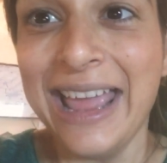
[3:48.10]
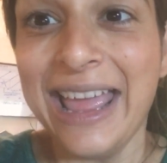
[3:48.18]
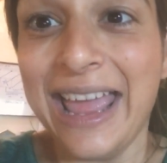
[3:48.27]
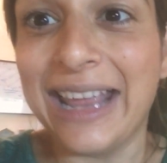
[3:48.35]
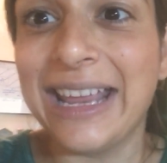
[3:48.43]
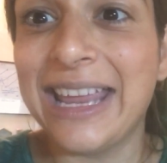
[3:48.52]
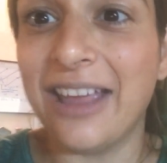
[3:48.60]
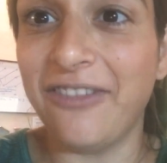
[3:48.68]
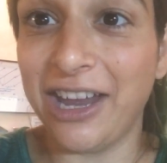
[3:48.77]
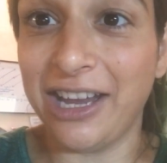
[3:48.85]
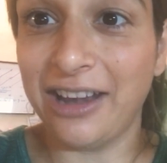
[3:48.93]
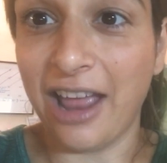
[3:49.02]
and
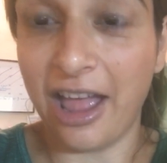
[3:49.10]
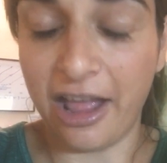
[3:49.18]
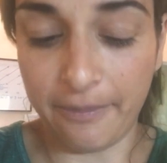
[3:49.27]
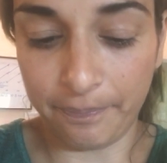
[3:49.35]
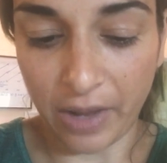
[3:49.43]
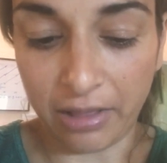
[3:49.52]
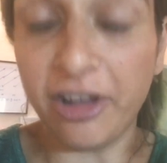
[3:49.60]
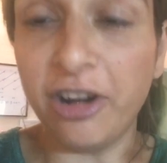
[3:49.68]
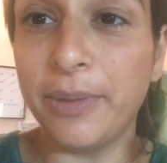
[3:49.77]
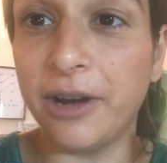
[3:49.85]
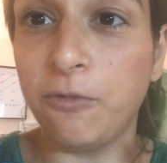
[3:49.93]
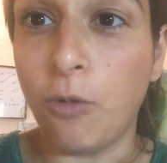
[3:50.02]
giving a little
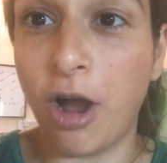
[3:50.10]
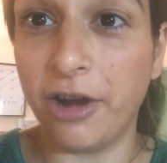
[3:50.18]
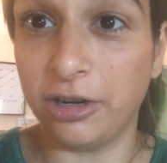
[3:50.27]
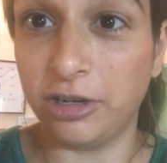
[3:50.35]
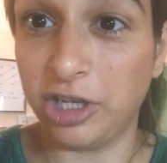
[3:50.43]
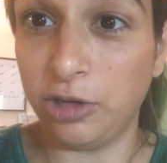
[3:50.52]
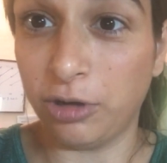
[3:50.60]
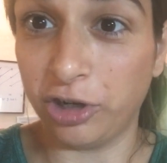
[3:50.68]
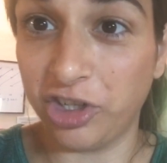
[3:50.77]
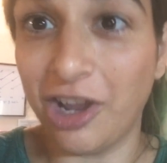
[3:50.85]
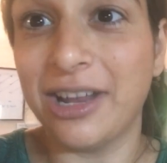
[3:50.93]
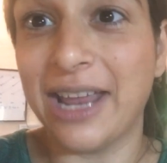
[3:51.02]
bit of water to her
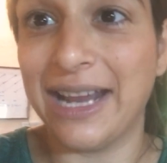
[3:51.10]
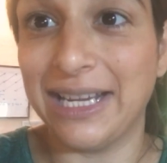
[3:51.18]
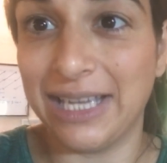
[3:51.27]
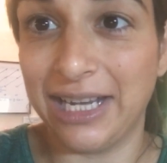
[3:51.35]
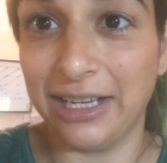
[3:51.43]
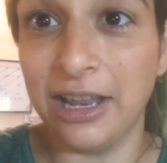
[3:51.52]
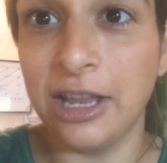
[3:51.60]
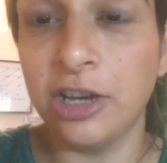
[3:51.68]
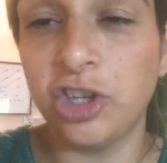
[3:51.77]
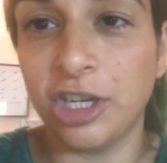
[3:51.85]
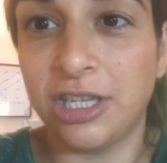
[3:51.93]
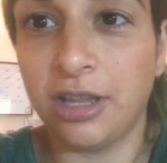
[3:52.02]
shell casing,
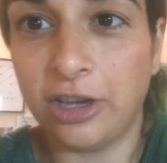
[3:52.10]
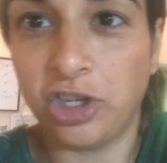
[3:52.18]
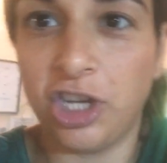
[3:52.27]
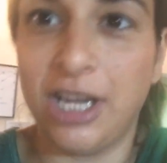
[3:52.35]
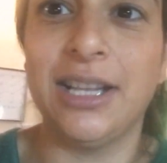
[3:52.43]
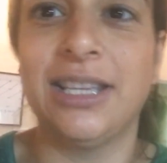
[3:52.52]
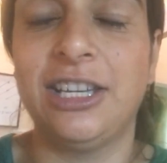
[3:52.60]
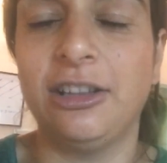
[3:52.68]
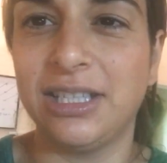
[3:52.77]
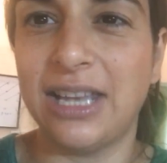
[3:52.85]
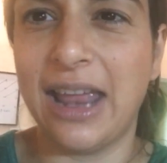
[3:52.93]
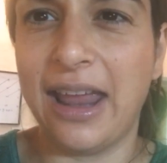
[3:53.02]
just so that she can still
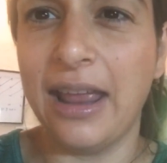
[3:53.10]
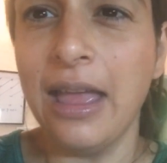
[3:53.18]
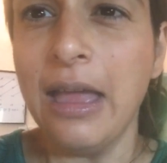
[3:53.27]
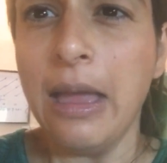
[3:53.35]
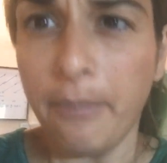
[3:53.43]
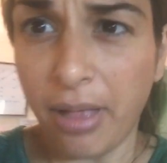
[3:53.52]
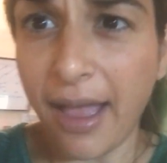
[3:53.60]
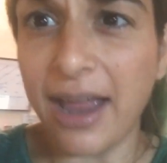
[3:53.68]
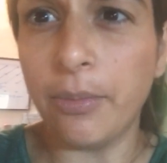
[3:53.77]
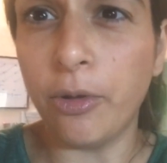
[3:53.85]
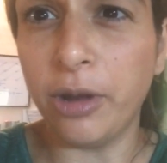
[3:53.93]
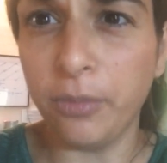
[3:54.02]
stay
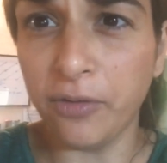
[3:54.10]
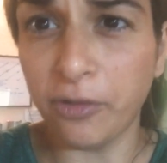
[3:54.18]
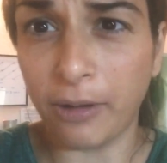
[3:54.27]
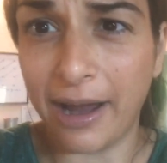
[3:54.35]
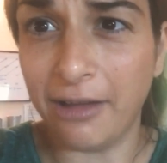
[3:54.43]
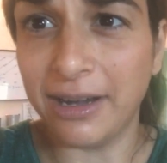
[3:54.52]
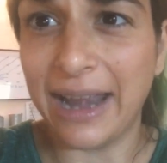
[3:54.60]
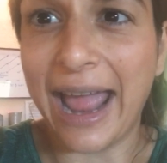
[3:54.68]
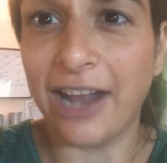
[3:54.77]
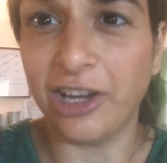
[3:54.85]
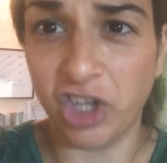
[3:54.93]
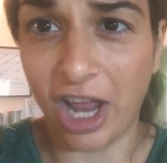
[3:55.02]
pliable and move around and
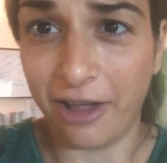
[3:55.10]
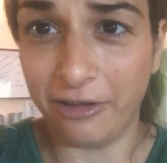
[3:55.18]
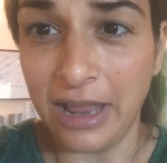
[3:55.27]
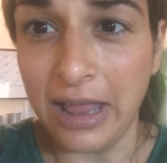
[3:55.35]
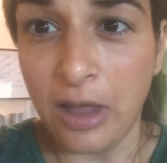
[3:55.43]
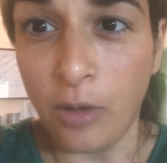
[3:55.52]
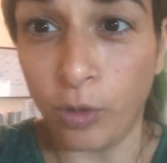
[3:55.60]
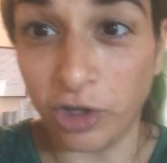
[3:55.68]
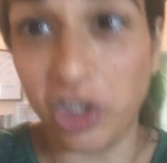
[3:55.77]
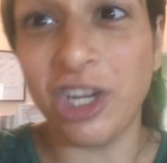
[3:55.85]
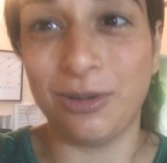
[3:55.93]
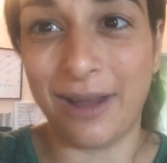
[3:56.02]
hatch out when
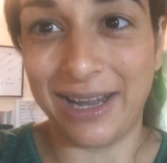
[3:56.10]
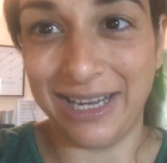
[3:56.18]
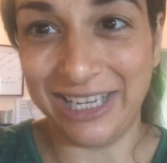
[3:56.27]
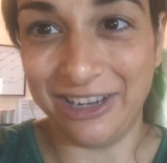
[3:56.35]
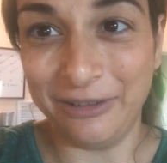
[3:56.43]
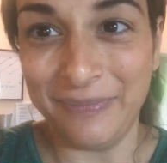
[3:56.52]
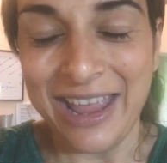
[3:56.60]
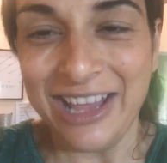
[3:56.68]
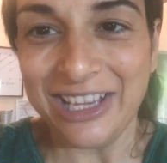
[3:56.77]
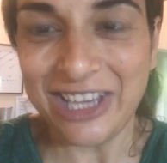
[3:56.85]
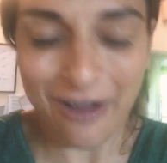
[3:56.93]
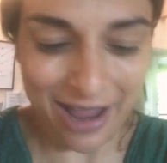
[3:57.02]
she's ready to.
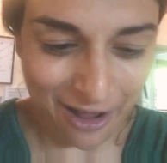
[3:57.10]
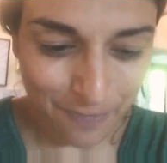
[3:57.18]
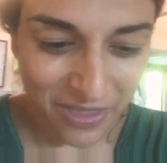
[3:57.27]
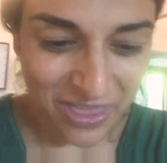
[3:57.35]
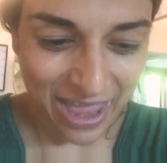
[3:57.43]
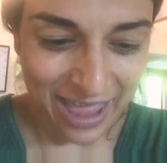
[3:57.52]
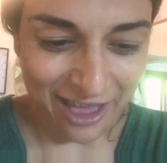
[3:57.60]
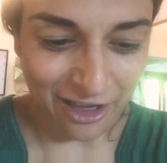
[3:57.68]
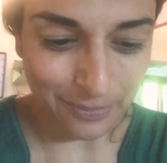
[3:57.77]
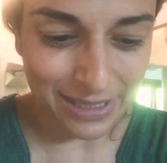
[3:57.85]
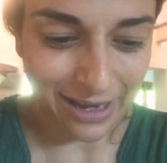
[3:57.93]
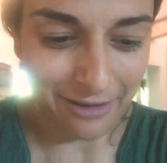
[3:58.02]
So I hope that
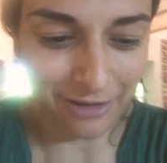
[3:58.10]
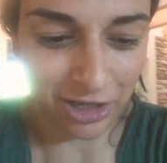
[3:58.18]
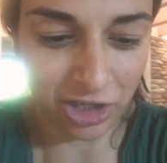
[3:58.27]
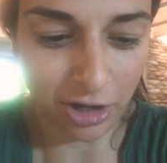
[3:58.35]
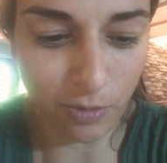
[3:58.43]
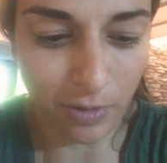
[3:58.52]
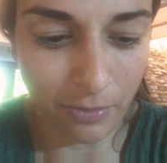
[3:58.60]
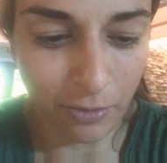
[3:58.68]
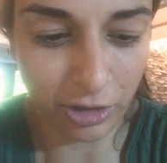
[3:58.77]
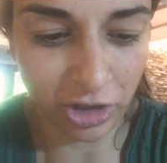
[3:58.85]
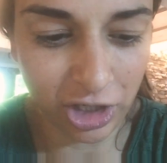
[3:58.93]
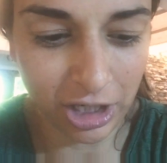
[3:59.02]
helps. I want to show you one
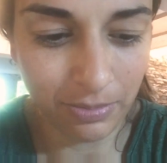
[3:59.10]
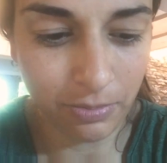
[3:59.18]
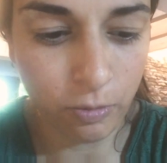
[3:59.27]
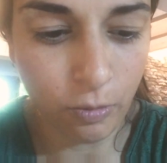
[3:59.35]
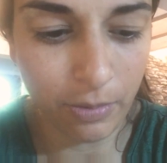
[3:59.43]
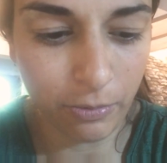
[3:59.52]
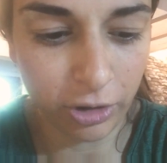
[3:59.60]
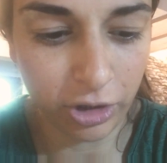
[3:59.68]
more